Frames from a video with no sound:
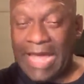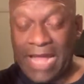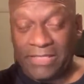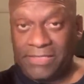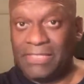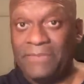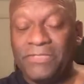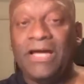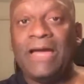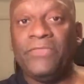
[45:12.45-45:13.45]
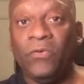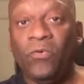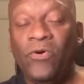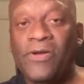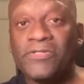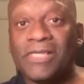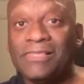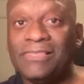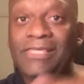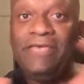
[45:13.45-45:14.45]
At the same time, the Warriors
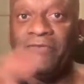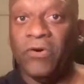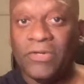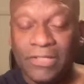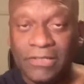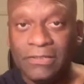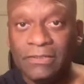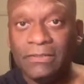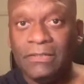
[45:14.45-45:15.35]
leave Oakland